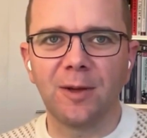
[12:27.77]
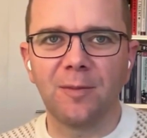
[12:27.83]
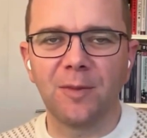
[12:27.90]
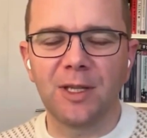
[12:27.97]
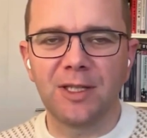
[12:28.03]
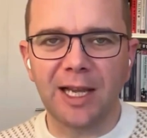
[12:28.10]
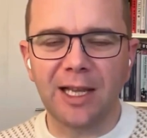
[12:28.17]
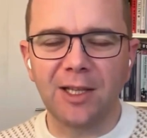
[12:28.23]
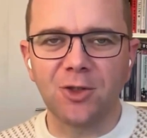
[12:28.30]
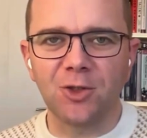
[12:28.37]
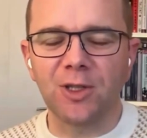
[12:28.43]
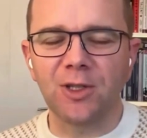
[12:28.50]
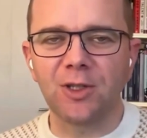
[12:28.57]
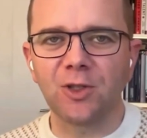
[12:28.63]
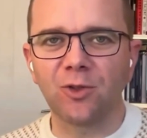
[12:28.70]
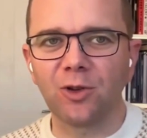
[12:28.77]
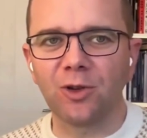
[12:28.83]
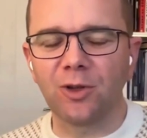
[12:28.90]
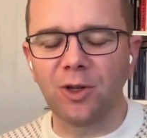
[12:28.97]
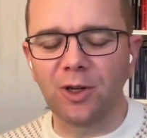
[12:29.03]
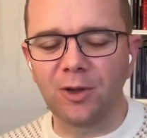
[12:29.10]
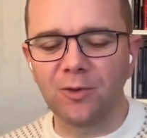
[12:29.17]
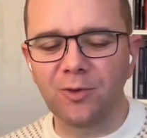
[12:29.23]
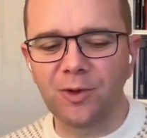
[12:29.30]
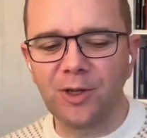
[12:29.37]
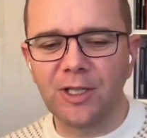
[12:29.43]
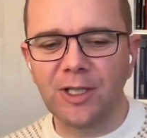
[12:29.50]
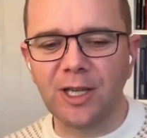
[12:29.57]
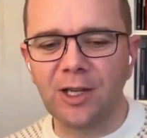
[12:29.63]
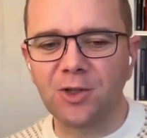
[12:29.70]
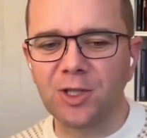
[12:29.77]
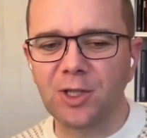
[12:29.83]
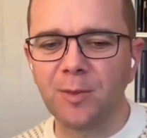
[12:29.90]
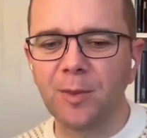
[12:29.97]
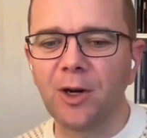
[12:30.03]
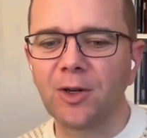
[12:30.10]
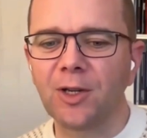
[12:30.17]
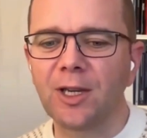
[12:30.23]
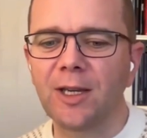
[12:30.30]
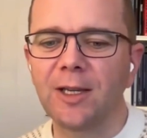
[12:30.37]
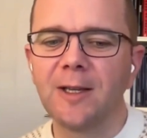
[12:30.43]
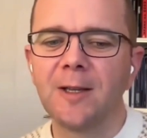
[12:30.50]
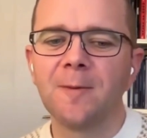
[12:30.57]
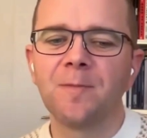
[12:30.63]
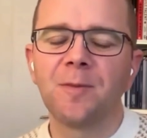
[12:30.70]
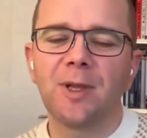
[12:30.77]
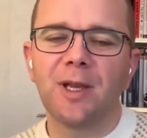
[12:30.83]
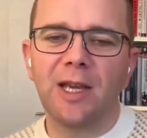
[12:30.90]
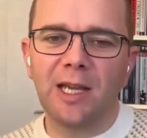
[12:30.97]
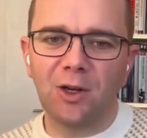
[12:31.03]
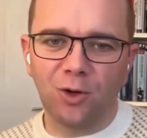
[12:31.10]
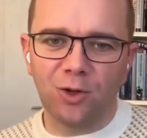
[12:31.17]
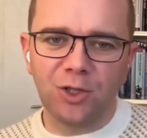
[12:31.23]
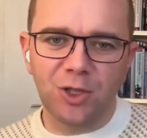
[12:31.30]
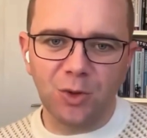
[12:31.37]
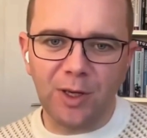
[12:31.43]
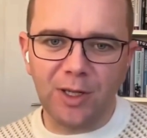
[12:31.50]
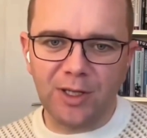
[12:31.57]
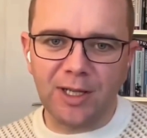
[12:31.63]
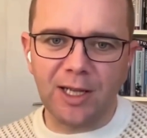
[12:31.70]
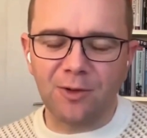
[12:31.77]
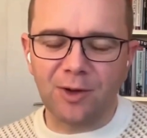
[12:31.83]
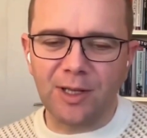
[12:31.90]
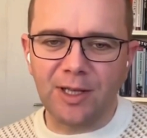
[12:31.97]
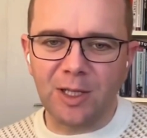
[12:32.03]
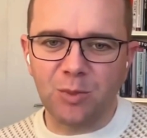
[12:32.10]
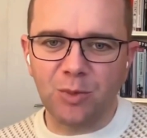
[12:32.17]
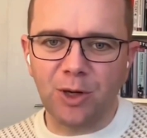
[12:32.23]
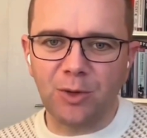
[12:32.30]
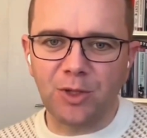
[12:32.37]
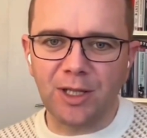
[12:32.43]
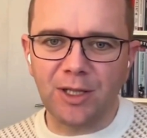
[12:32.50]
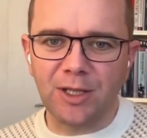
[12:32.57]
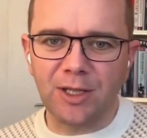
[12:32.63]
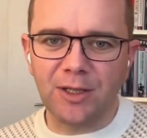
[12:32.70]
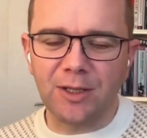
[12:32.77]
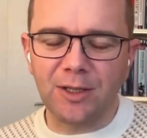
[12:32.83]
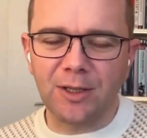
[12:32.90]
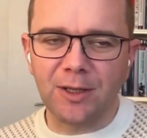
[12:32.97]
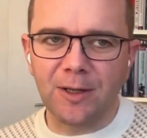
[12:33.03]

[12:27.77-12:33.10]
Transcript: intelligence or our research in the market in order to accelerate these processes?